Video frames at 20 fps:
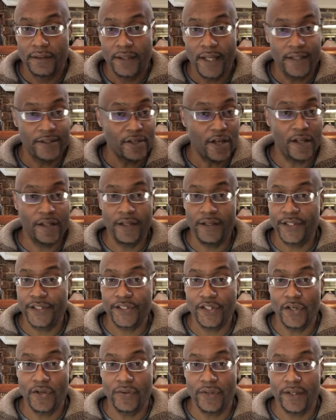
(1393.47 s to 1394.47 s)
That's all there is
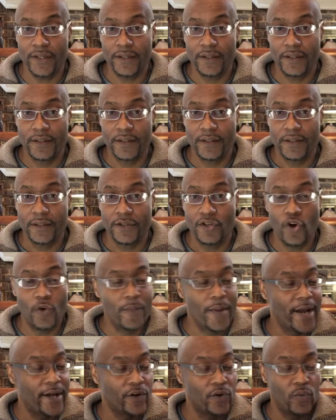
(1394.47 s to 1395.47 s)
to it, no
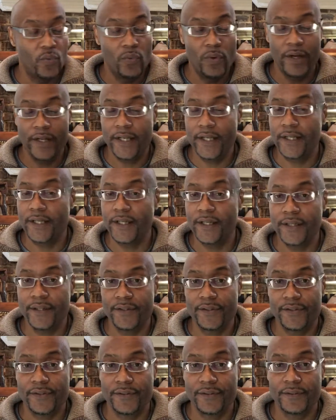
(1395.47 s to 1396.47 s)
matter what it
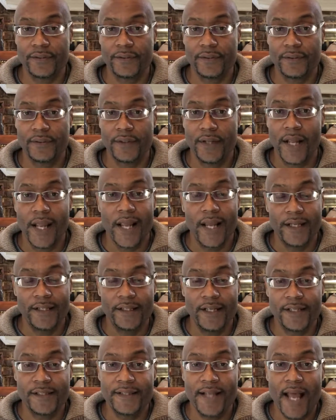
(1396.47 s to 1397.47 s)
is. It
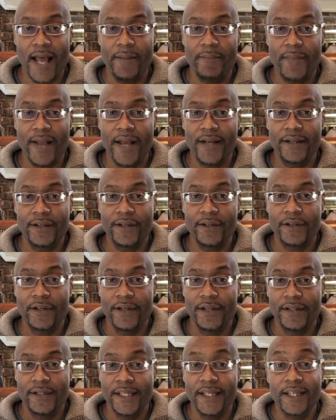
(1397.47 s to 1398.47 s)
does not matter
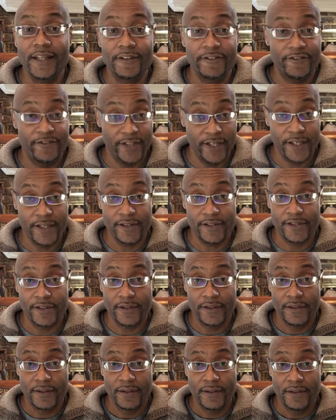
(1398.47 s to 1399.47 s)
the event.
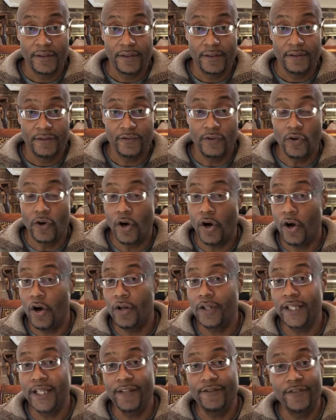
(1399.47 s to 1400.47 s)
For
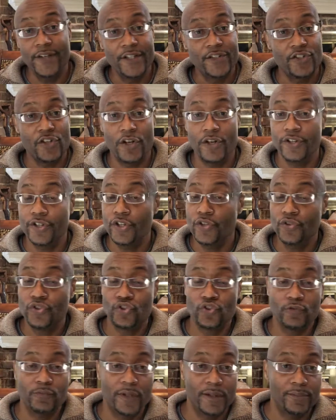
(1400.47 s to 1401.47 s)
all events are
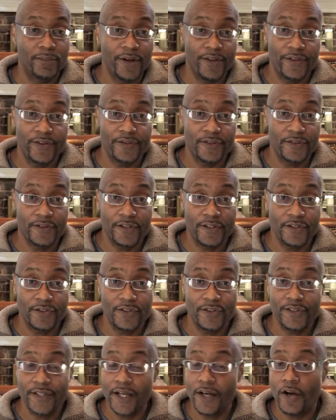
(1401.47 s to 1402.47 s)
neutral, my brothers and
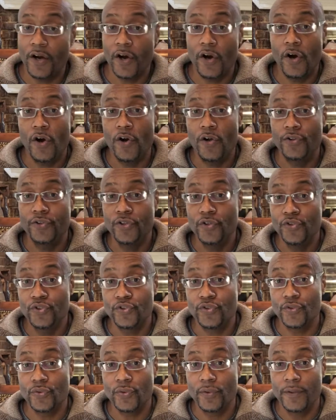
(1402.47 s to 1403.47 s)
sisters. They are all
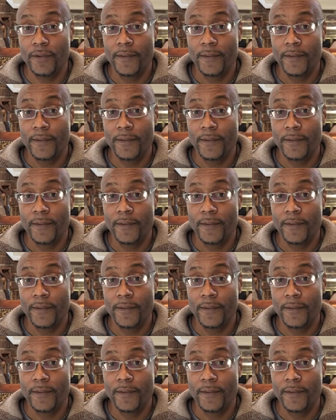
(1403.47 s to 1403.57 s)
neutral.